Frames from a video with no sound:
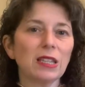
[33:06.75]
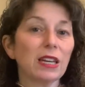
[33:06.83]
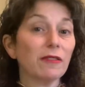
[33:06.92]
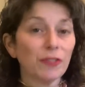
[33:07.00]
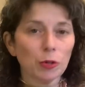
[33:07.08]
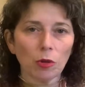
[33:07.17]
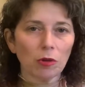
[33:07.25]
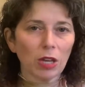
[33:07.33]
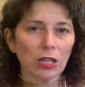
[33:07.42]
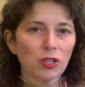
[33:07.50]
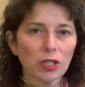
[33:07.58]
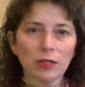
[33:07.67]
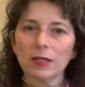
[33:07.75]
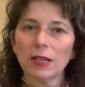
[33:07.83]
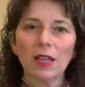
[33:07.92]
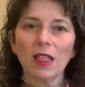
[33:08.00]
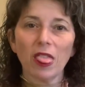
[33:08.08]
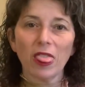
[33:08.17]
They had a few locations.
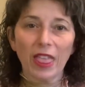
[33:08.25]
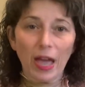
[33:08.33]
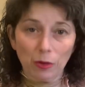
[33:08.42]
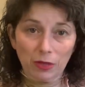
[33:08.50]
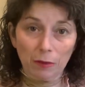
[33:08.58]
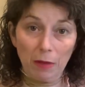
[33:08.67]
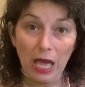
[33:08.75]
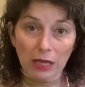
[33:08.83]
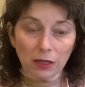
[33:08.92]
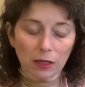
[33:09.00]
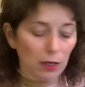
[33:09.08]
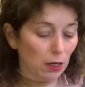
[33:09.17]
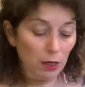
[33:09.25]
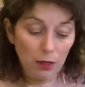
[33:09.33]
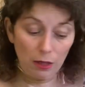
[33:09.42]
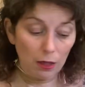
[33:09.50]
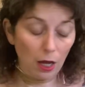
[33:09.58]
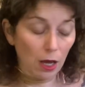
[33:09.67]
That was a mess.
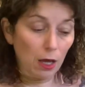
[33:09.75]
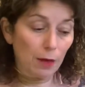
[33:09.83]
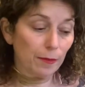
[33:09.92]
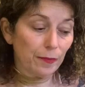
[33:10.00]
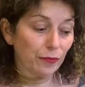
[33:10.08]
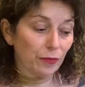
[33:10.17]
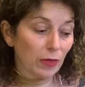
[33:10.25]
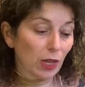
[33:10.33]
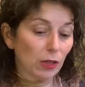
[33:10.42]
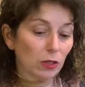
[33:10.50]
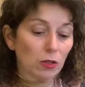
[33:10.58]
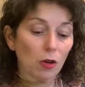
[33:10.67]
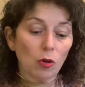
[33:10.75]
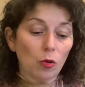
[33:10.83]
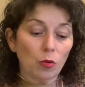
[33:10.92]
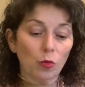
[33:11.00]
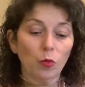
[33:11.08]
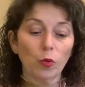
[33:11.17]

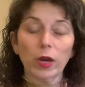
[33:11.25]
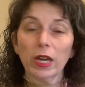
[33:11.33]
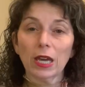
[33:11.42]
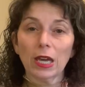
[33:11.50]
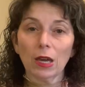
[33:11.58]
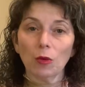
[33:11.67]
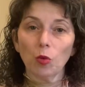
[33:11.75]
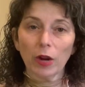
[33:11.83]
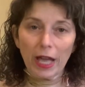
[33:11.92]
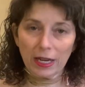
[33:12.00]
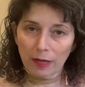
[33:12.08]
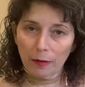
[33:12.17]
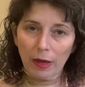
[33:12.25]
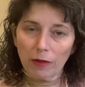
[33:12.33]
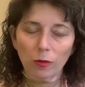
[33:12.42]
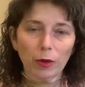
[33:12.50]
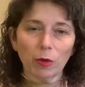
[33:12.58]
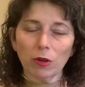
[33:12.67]
So we were heading back.
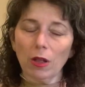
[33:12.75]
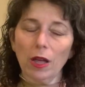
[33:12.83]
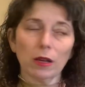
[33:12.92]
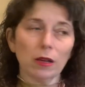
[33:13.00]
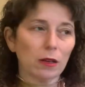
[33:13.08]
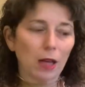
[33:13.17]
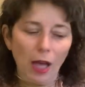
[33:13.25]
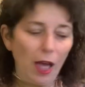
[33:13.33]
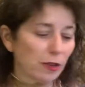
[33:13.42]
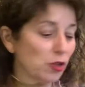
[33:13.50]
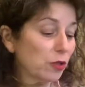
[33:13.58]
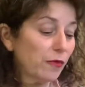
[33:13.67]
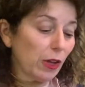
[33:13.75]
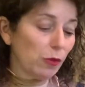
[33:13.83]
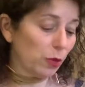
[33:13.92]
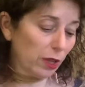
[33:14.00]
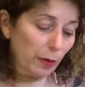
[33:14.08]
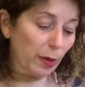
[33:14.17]
We were like, I just felt
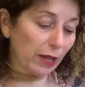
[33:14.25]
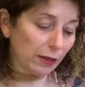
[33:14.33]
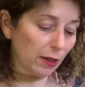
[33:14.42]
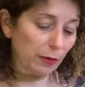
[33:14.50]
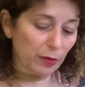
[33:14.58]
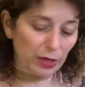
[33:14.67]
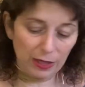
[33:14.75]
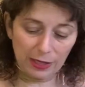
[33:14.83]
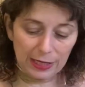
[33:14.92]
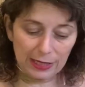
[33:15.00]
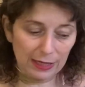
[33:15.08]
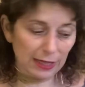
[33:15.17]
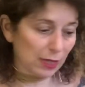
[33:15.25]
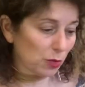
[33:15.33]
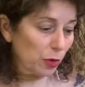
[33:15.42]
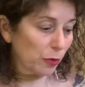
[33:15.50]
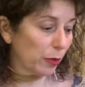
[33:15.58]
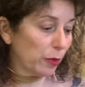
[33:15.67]
really badly because I said that's
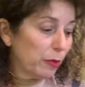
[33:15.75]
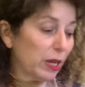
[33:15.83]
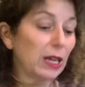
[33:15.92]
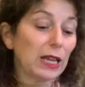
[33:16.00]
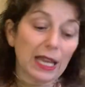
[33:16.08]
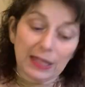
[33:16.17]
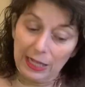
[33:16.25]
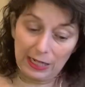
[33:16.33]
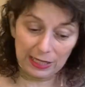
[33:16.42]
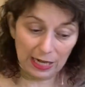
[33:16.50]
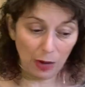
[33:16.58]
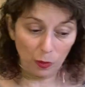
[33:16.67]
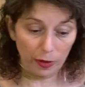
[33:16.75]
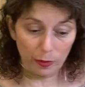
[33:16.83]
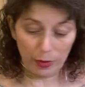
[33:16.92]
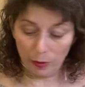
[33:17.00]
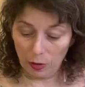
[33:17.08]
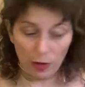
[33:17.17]
where we would be, and that is not where
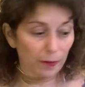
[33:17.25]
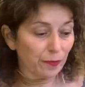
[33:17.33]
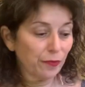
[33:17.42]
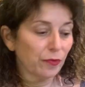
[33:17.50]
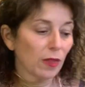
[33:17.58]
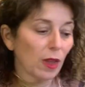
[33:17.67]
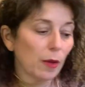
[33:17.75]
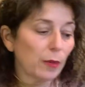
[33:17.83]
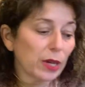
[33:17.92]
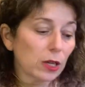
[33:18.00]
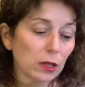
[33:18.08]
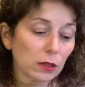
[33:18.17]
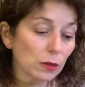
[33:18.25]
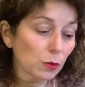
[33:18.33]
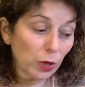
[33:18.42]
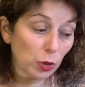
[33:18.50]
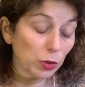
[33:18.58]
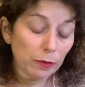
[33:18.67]
we were because we
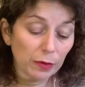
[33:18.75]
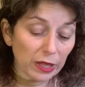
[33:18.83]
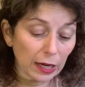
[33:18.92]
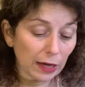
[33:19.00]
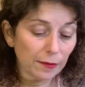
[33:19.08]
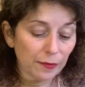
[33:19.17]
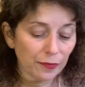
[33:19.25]
couldn't be there.